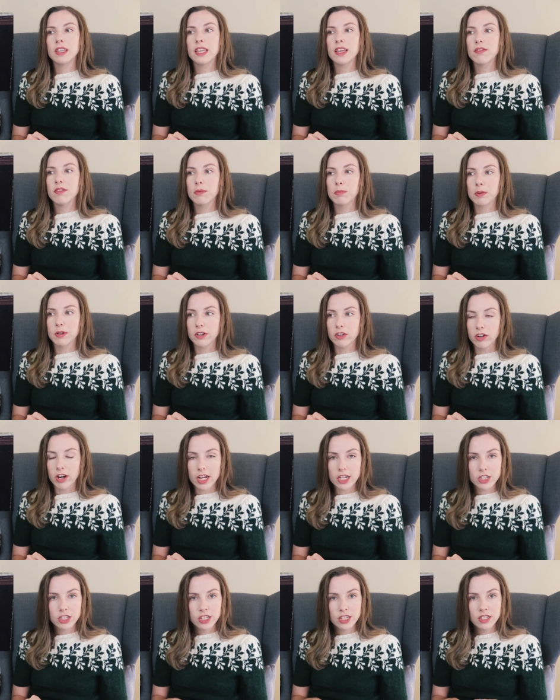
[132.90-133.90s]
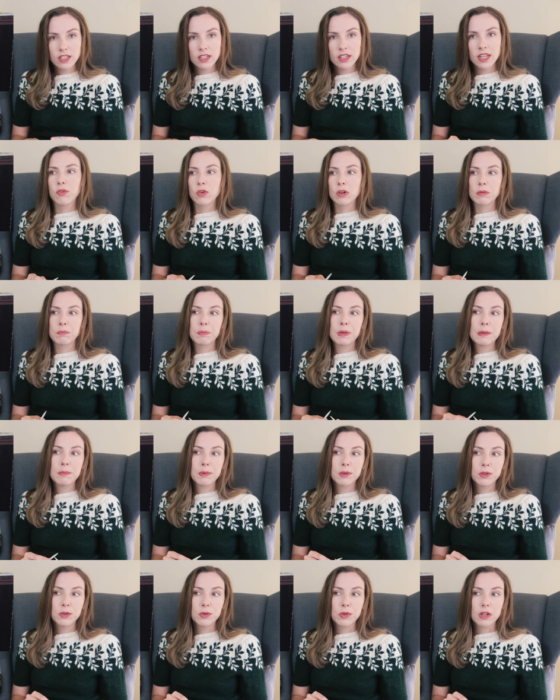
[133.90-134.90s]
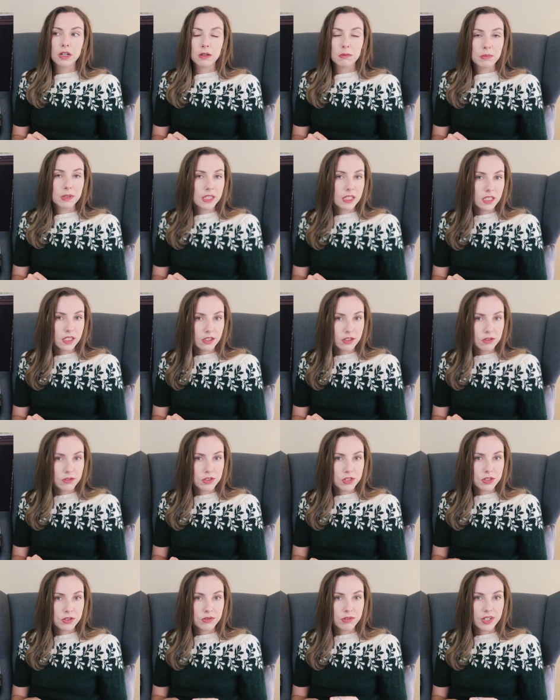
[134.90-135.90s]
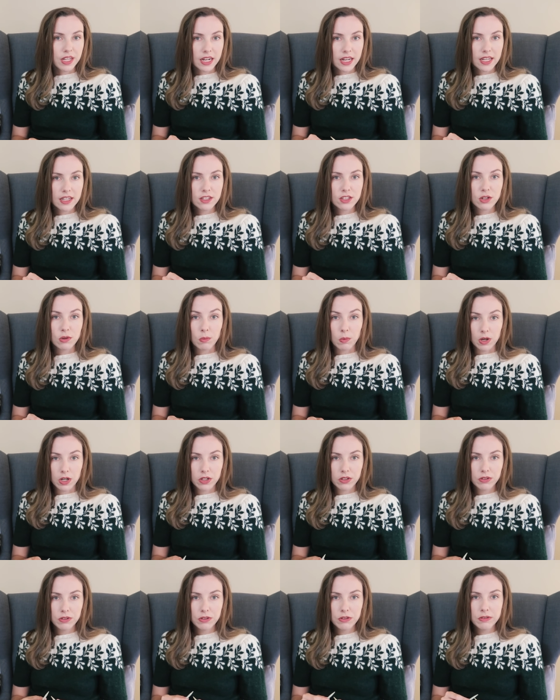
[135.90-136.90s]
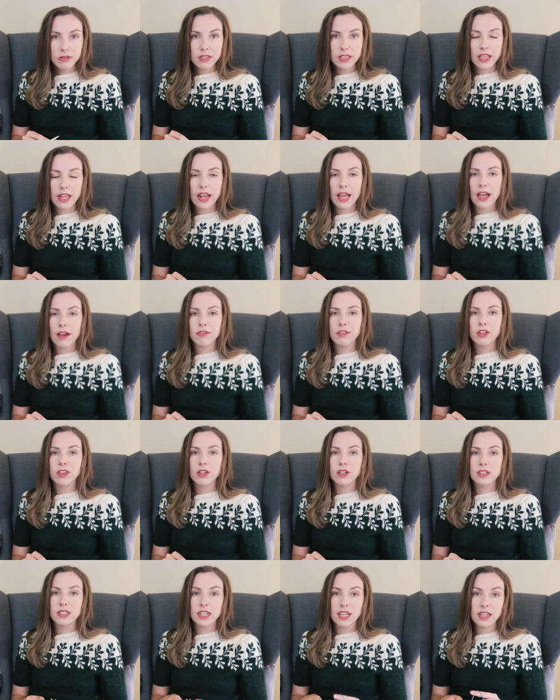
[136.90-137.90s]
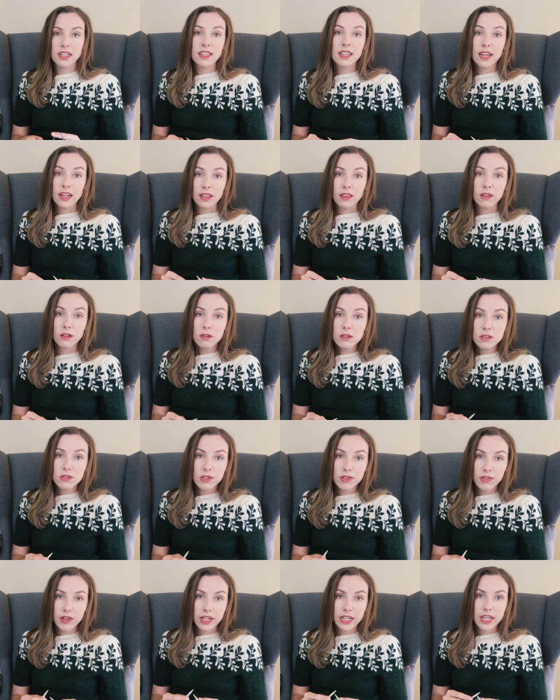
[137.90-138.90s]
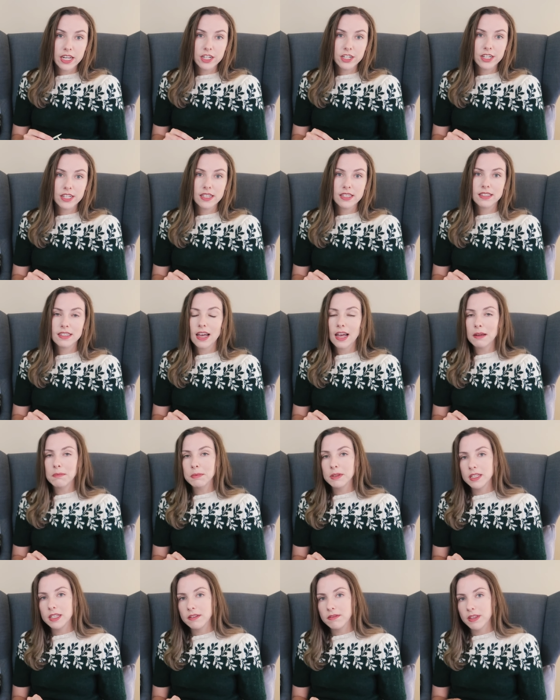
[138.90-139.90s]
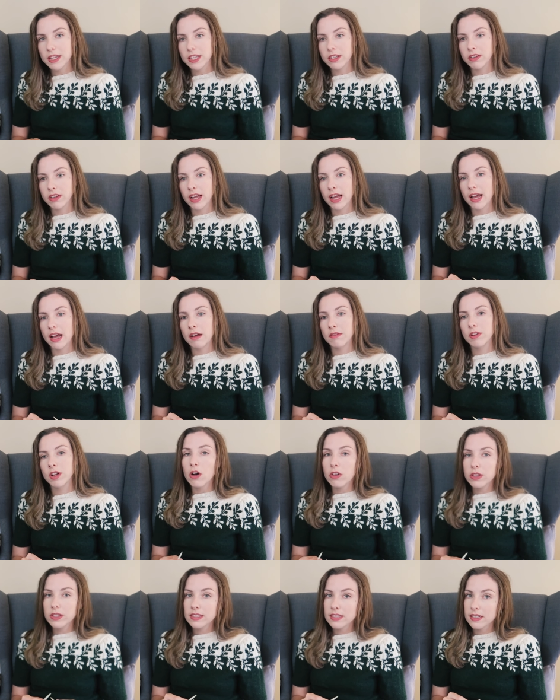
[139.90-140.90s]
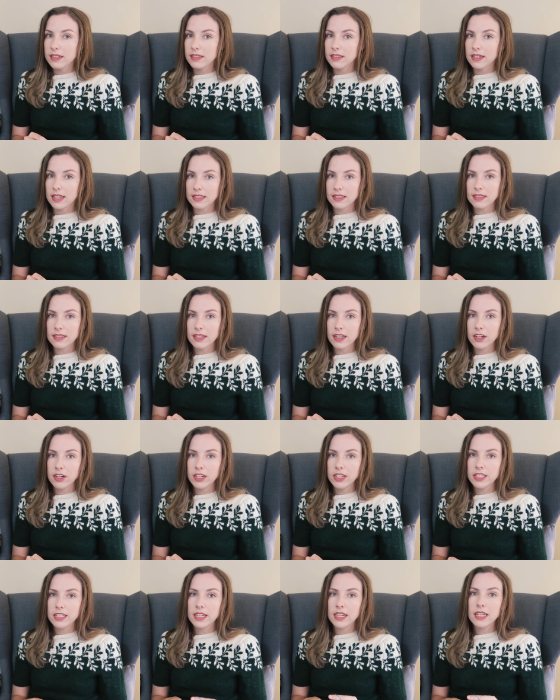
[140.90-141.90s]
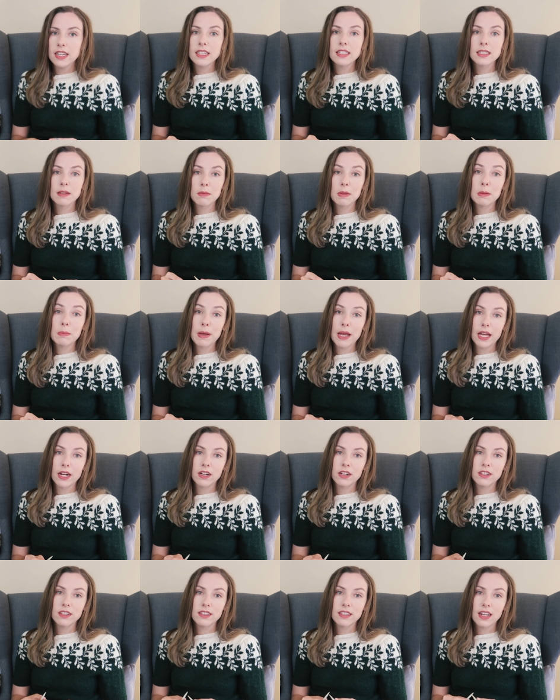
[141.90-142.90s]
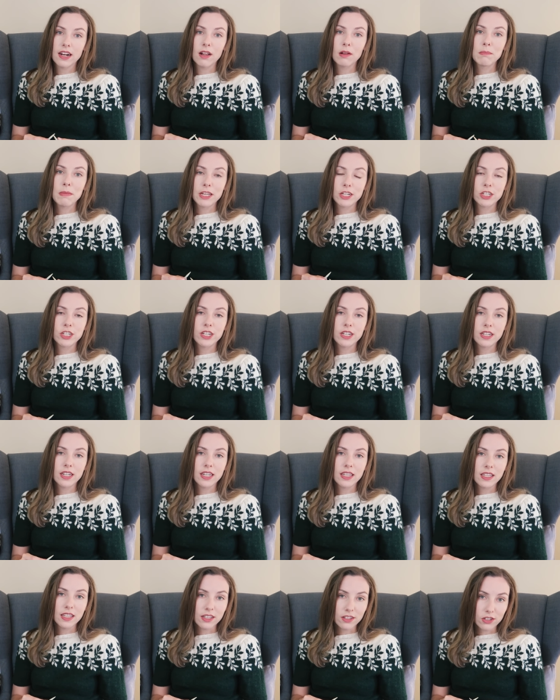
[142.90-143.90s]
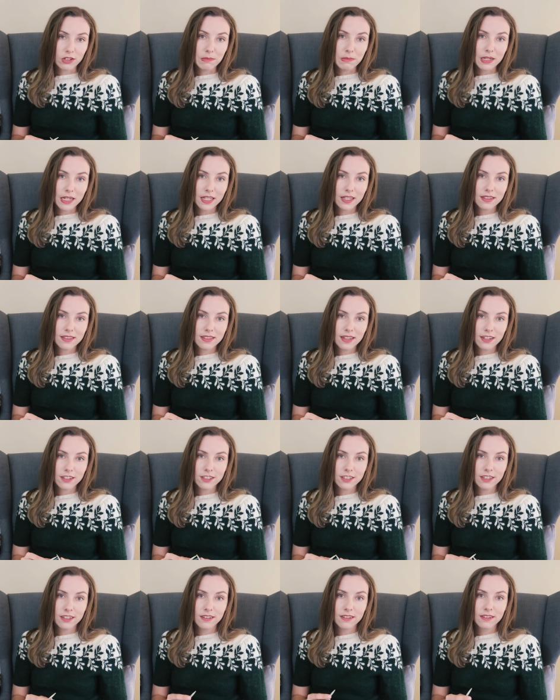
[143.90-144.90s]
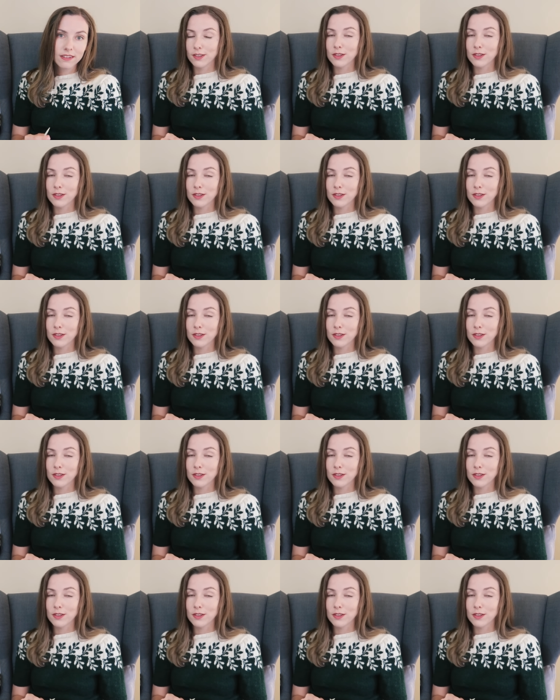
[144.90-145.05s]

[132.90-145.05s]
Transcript: give a progression for people who are completely new to knitting to work through so that after they're done knitting those three variations I believe that you'll have all the skills necessary to knit some of the patterns that I'll mention in the intermediate section.